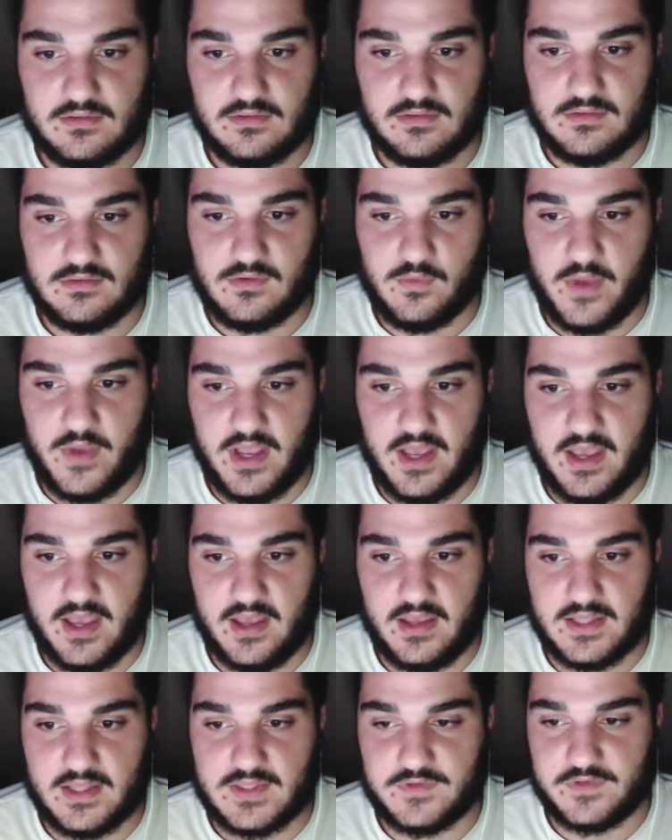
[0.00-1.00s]

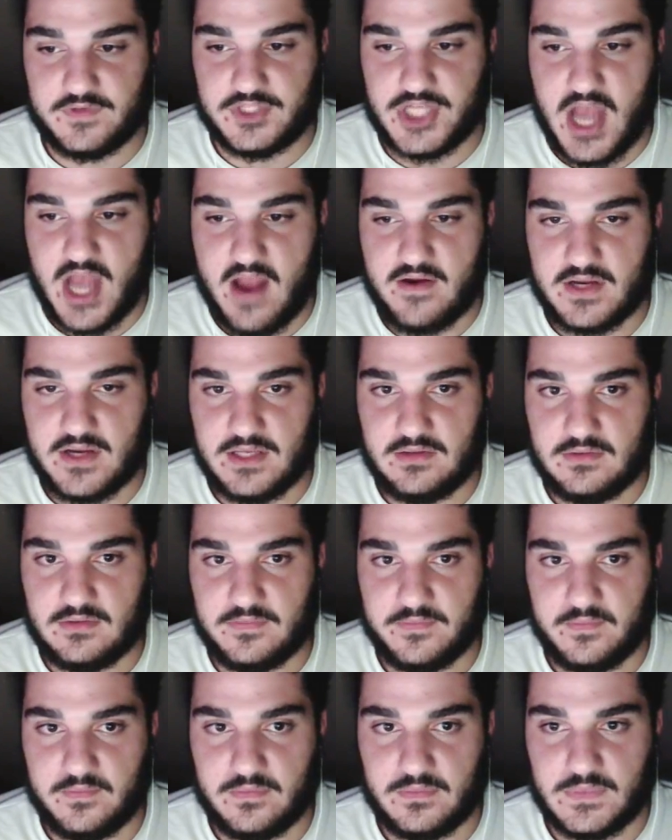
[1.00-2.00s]
Where it's for charity,
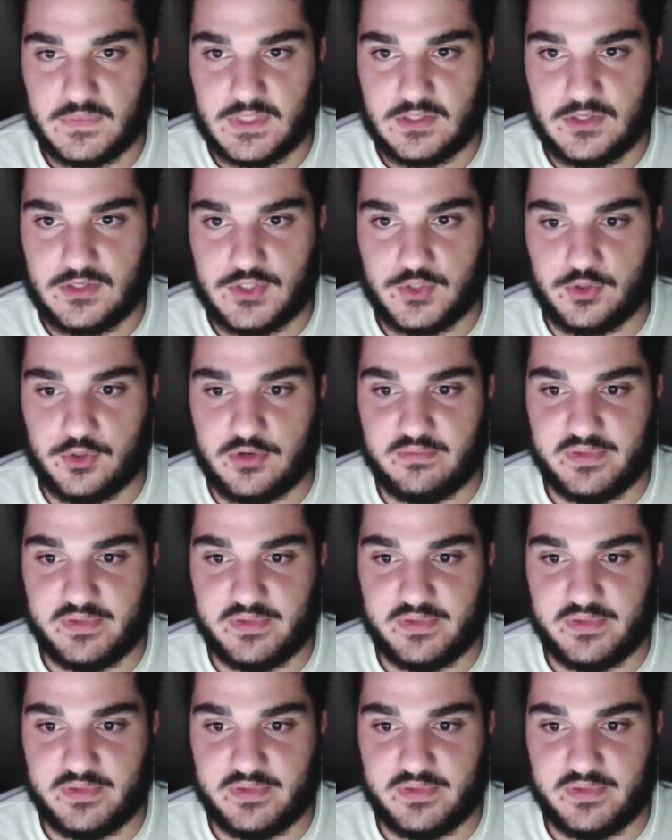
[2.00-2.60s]
and you sort